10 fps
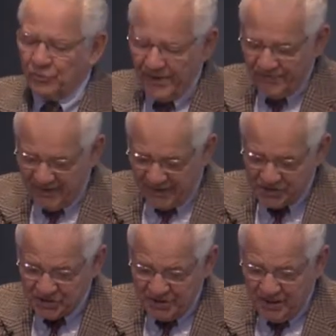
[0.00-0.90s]

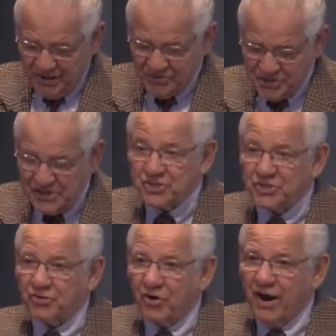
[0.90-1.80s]
revelation of
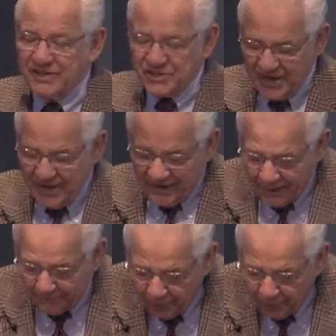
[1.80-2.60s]
Jesus Christ. Now